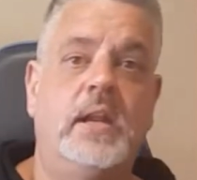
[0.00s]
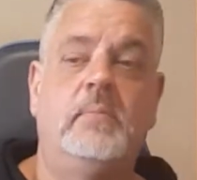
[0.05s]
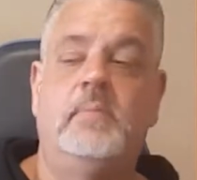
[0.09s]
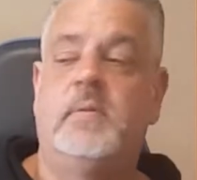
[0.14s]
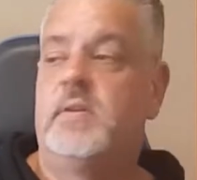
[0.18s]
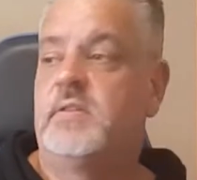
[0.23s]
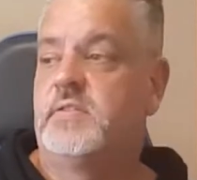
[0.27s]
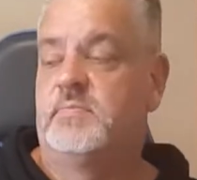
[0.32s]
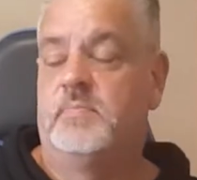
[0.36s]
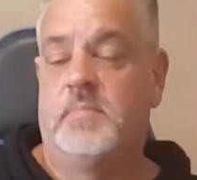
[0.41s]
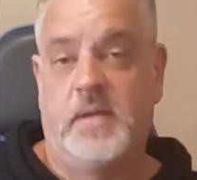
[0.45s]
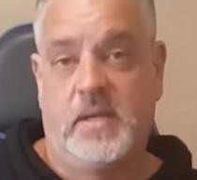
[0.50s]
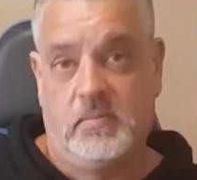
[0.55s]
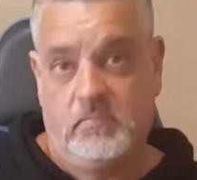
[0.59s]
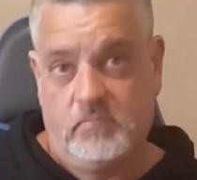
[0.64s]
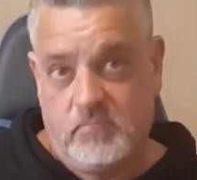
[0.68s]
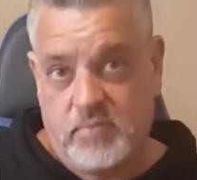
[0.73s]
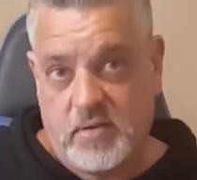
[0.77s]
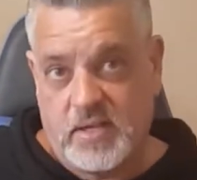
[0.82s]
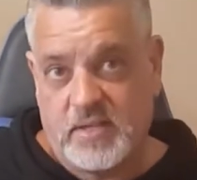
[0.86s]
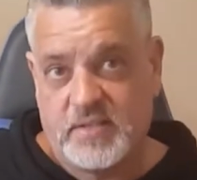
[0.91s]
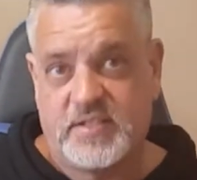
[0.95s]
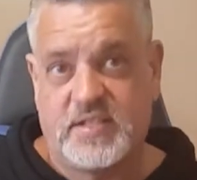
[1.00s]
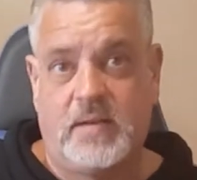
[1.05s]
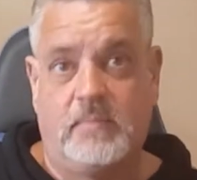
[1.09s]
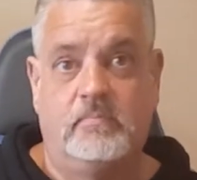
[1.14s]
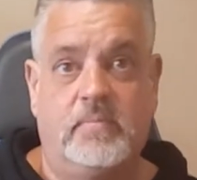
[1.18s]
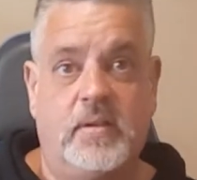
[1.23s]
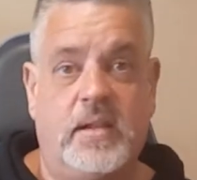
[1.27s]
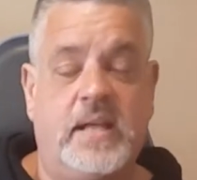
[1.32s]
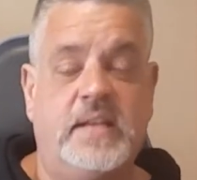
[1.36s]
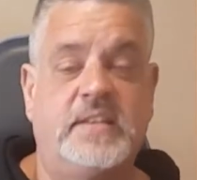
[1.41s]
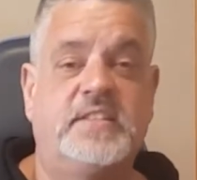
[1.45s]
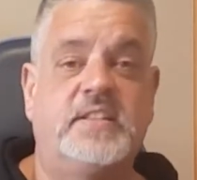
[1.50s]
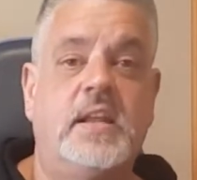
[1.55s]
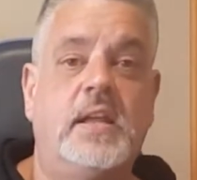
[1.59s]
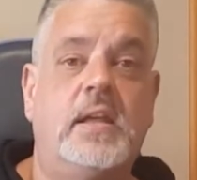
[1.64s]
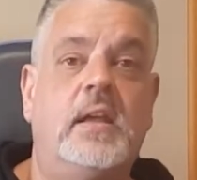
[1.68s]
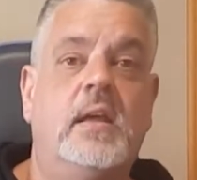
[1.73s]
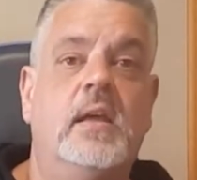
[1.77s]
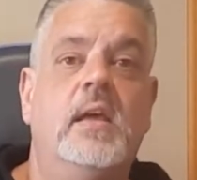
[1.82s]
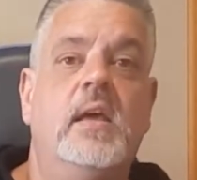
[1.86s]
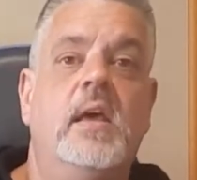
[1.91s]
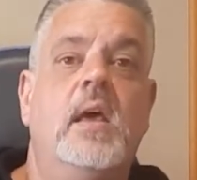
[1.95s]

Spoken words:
because being some plastic.